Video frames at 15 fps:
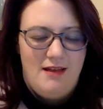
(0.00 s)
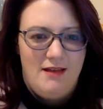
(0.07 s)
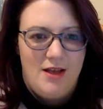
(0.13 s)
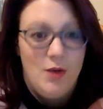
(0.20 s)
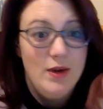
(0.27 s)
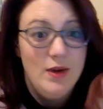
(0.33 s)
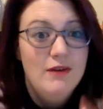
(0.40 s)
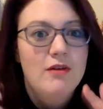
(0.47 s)
a
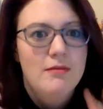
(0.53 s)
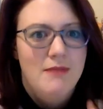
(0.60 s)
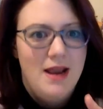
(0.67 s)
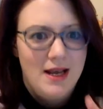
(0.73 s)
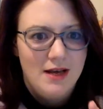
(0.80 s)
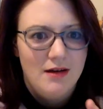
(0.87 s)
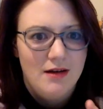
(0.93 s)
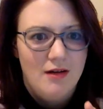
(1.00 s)
quick
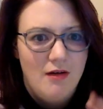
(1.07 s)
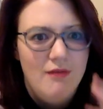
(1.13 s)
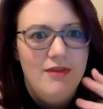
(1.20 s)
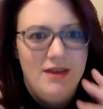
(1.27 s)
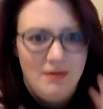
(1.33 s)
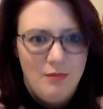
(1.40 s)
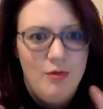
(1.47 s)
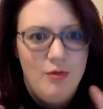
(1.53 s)
reminder of
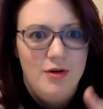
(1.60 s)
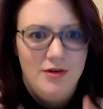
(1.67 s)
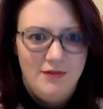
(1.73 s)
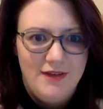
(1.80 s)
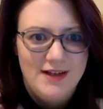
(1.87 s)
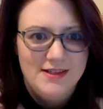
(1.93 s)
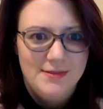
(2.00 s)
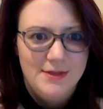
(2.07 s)
the important
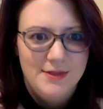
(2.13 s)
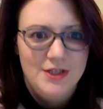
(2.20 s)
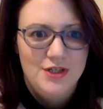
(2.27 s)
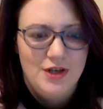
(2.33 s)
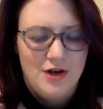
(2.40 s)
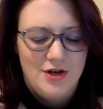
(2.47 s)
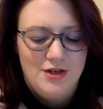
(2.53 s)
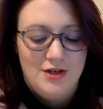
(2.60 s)
facts about
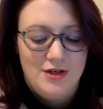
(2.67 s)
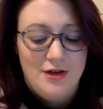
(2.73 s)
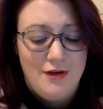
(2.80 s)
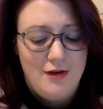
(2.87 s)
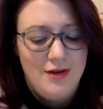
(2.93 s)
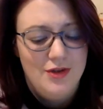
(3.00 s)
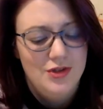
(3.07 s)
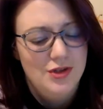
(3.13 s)
charge. Now,
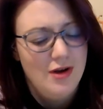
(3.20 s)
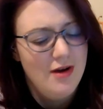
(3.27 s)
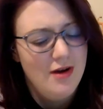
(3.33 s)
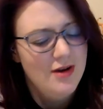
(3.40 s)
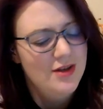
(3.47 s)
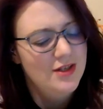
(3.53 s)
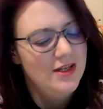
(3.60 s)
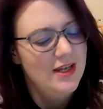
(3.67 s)

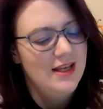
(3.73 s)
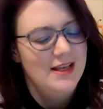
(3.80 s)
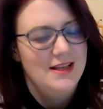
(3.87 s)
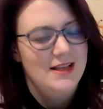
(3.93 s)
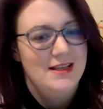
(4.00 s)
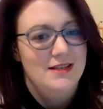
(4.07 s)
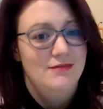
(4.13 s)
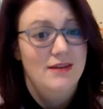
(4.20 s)
charge
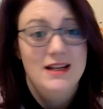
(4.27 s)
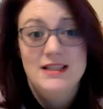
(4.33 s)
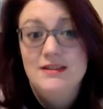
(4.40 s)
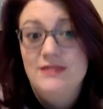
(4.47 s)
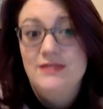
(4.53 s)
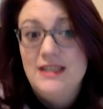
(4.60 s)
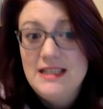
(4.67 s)
is relatively